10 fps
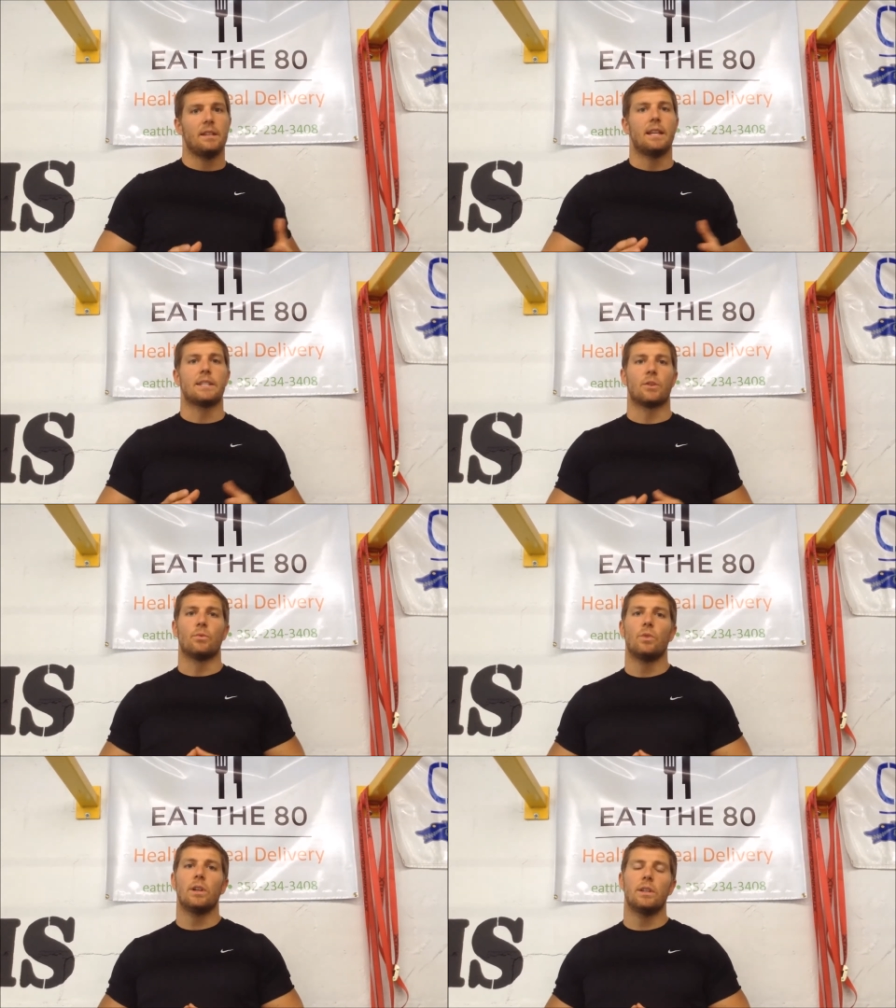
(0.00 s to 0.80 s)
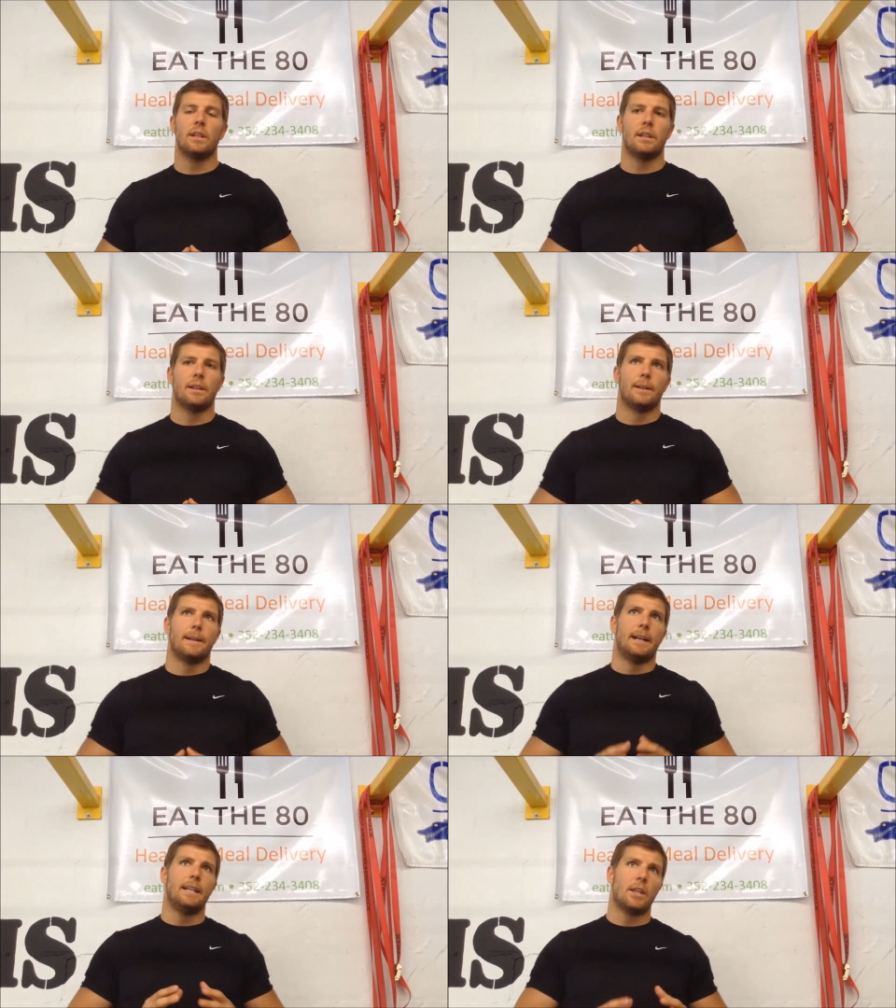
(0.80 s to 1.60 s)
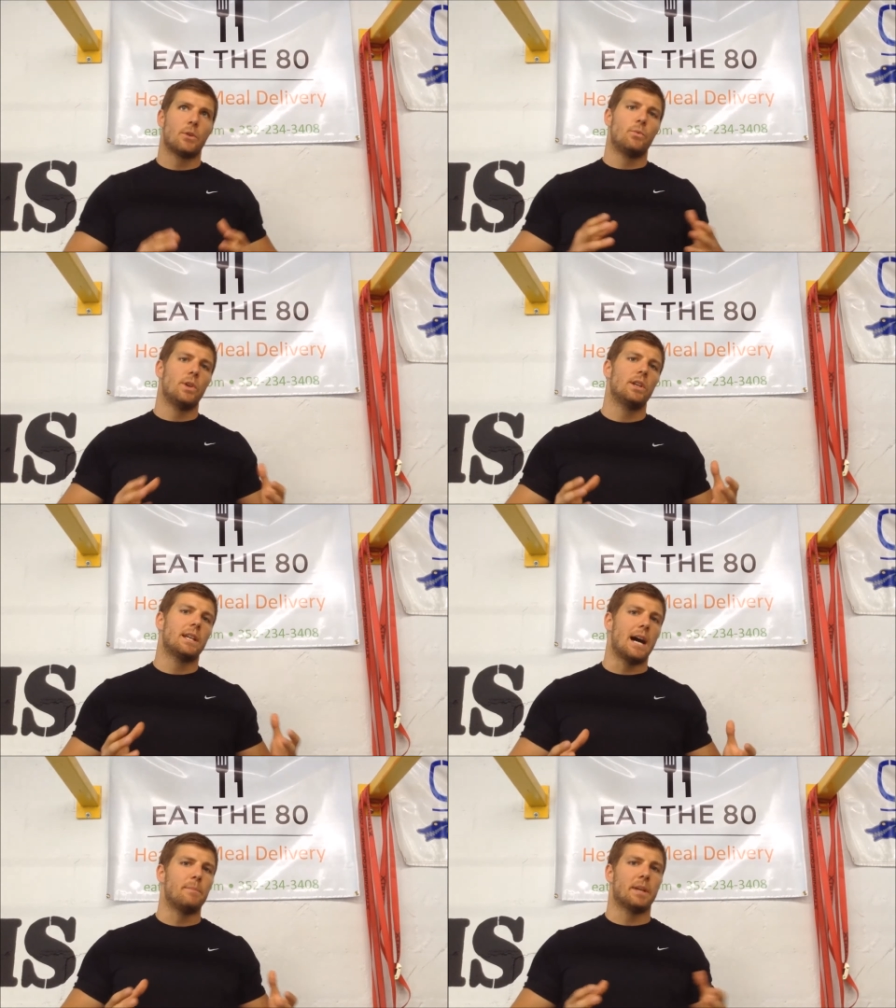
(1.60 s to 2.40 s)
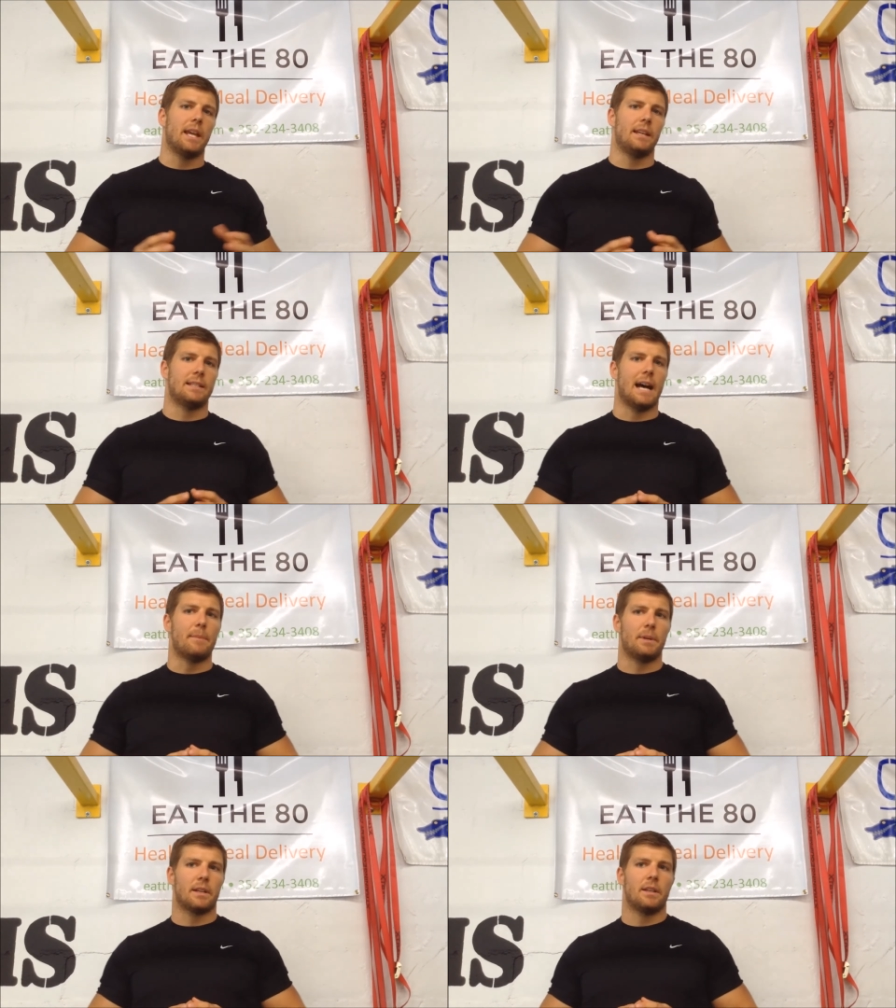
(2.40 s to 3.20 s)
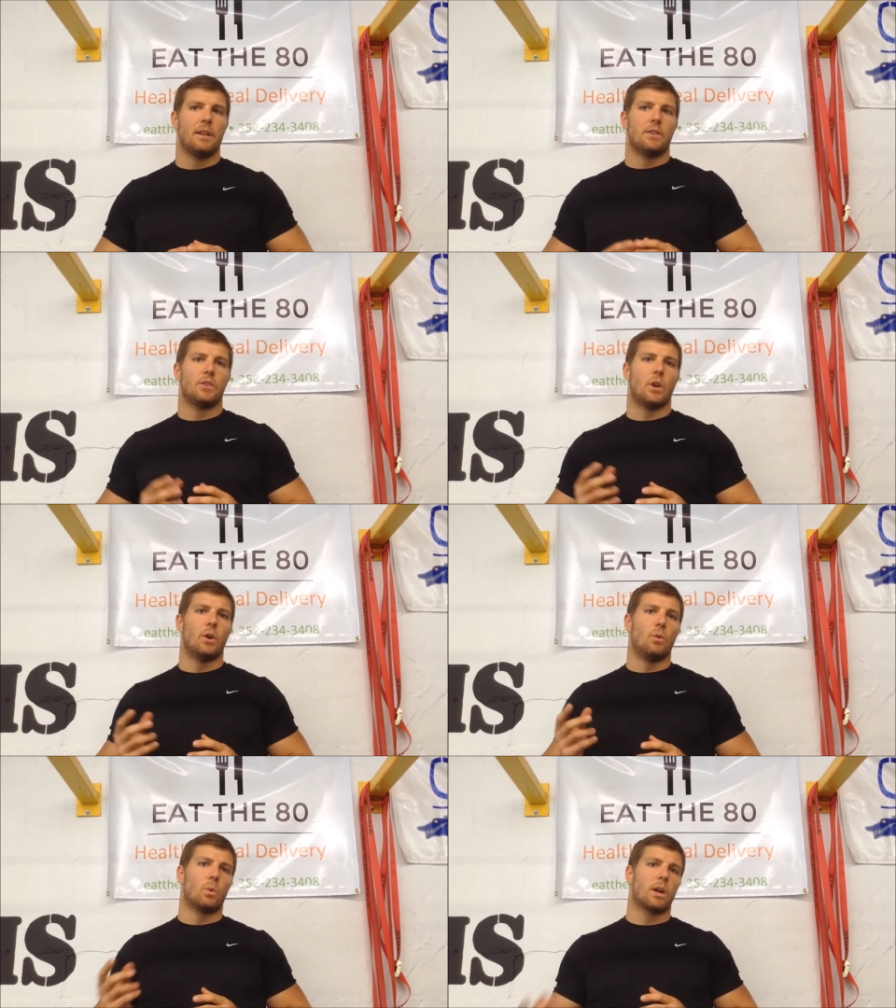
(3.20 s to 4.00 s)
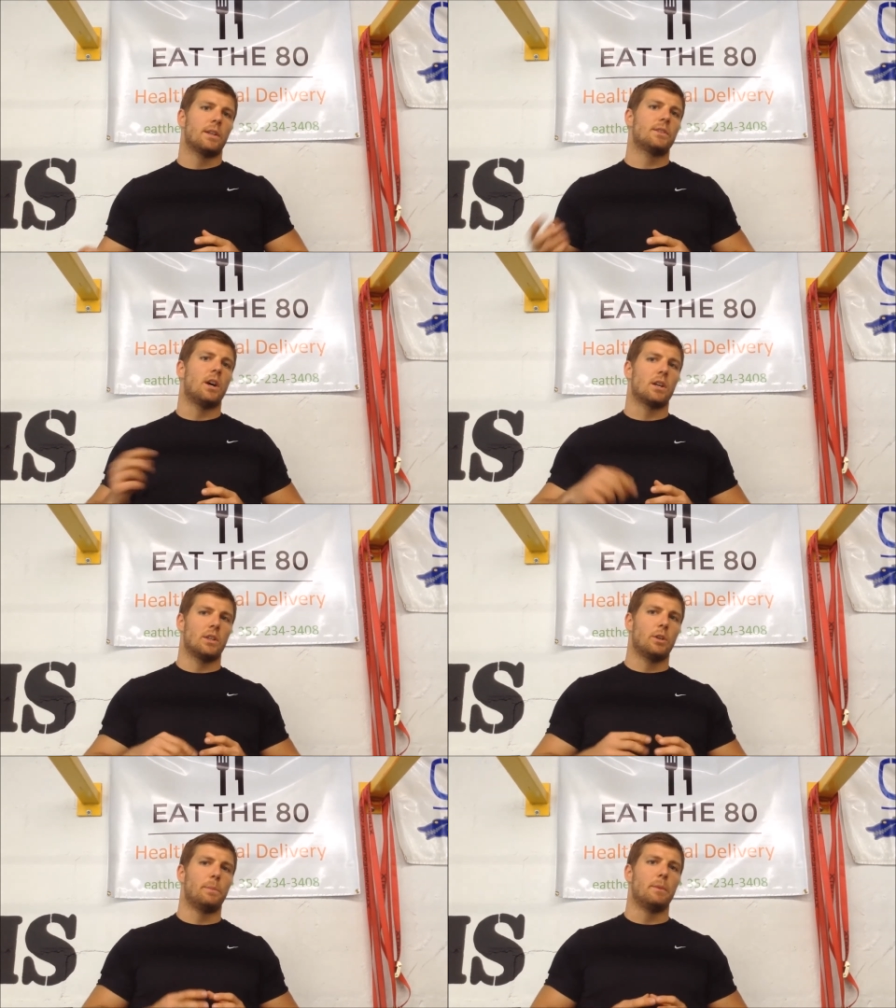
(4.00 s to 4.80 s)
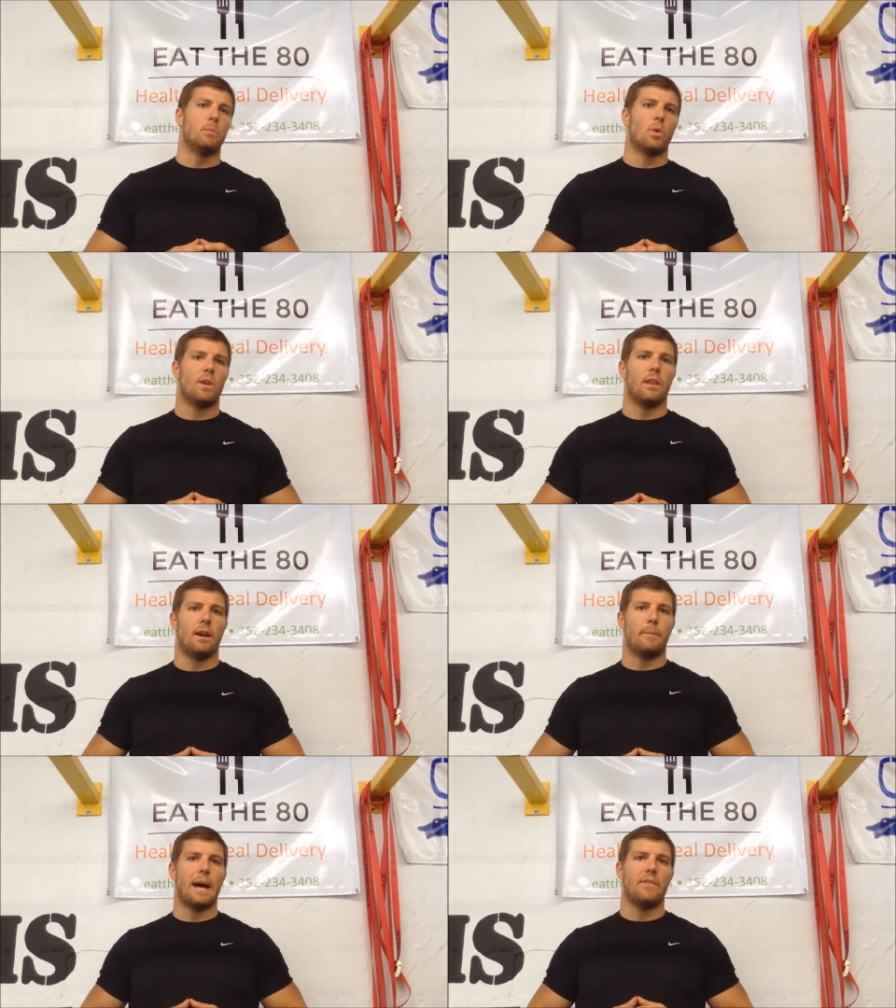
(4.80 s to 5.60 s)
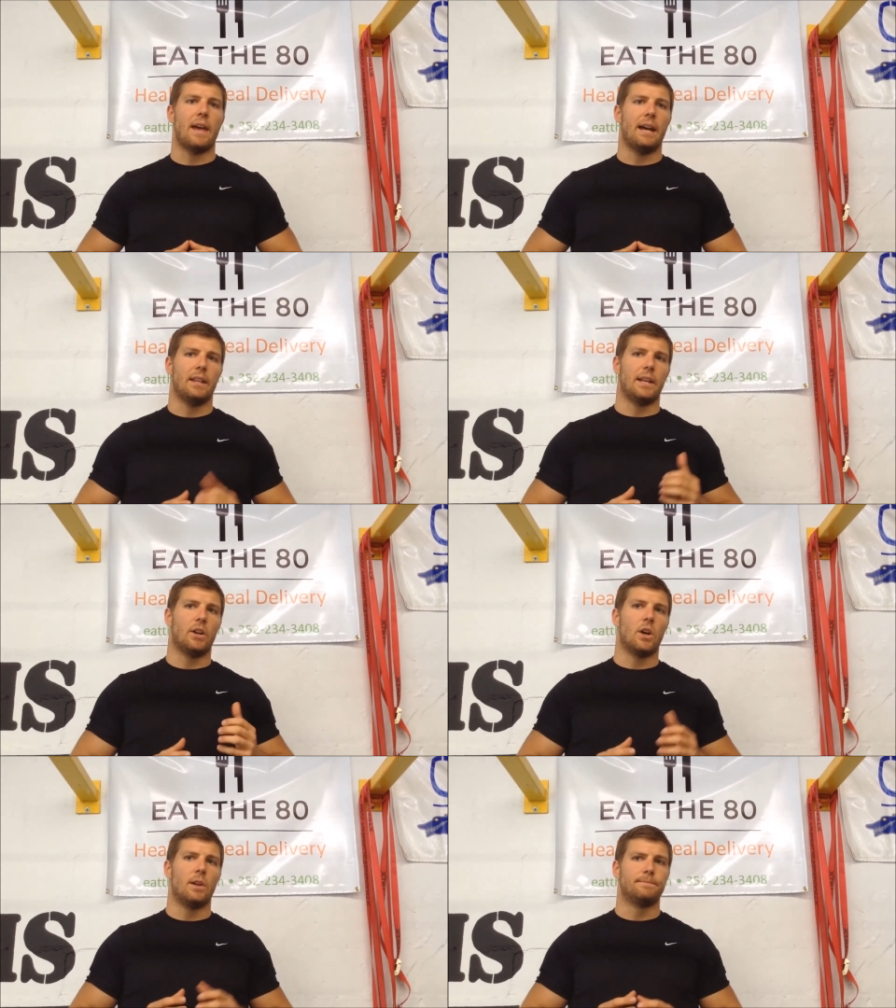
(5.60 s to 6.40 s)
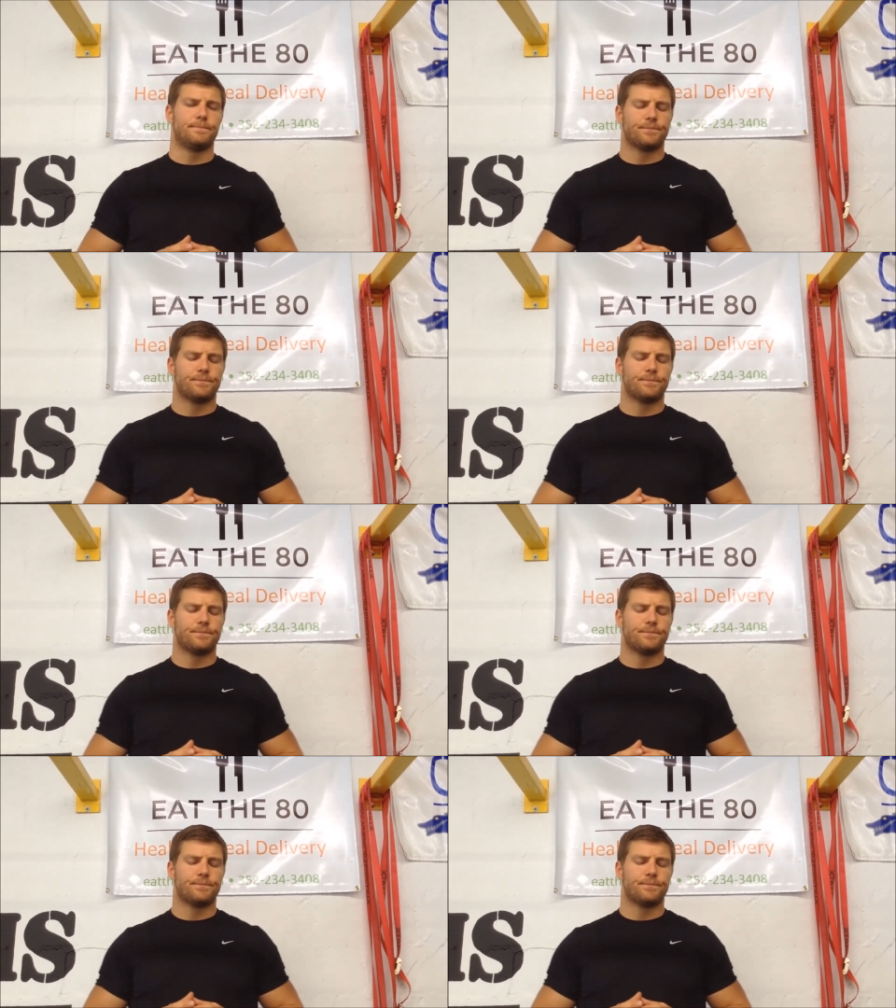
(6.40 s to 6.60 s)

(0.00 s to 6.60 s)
That's a really, another really complicated topic, so we're gonna talk a little bit more about that later on.